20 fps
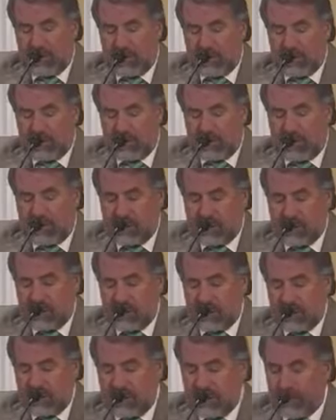agencies.
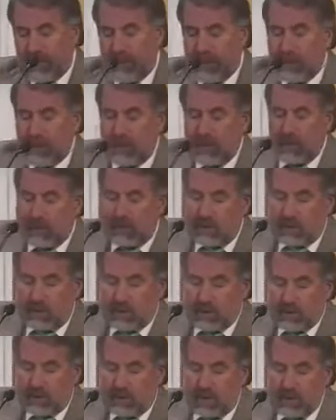
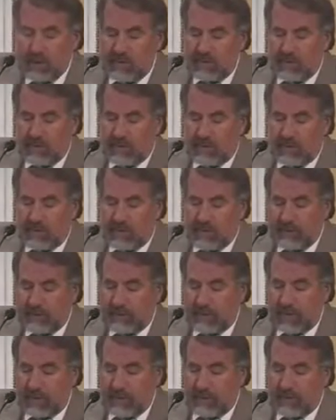These policies are developed
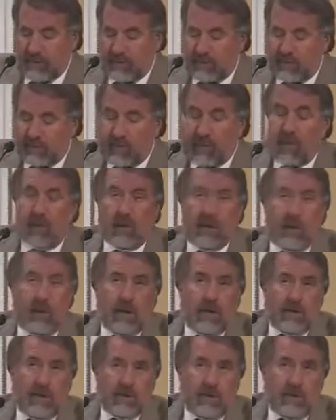often are
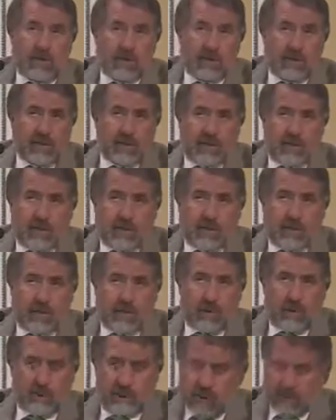contradictory from
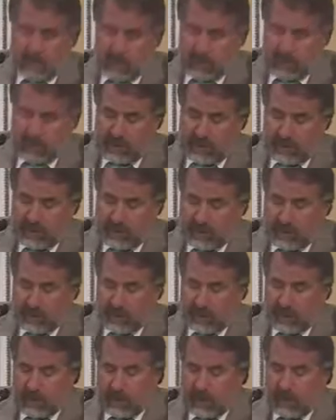region to region, though.
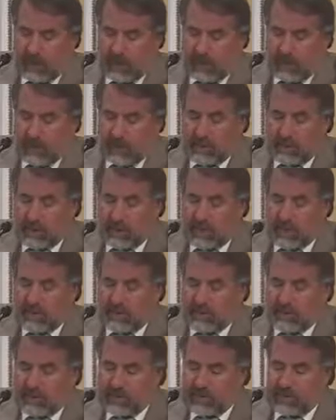The current
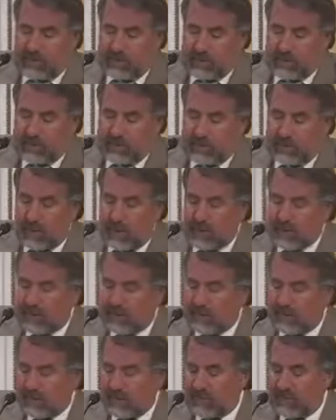decision-making
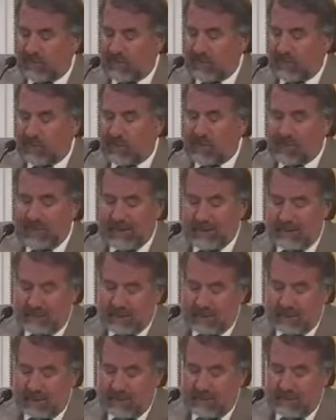process has led to
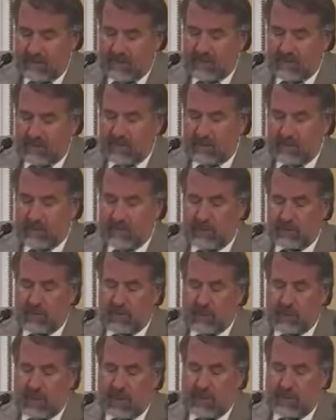redundancy of reviews and
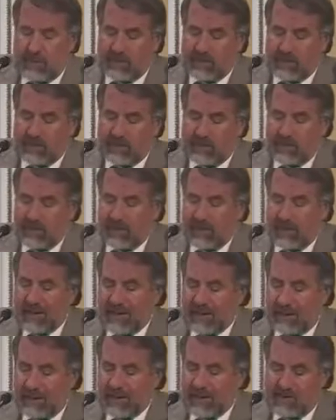requirements that lead to
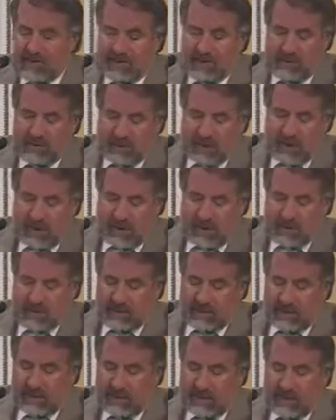unnecessary
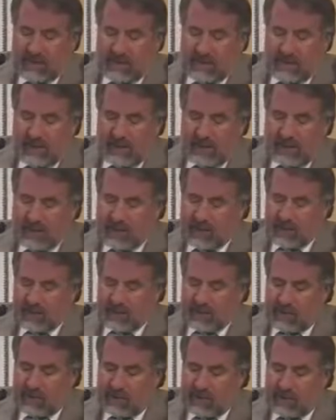delays in
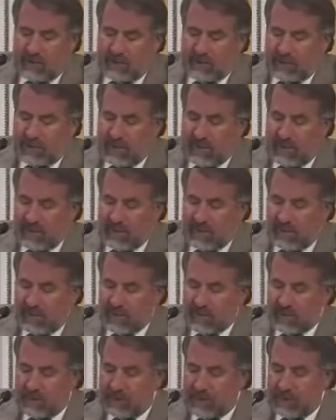executing vegetative
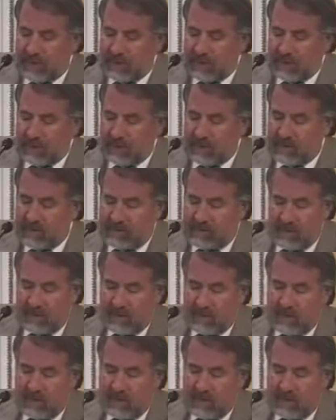management practices.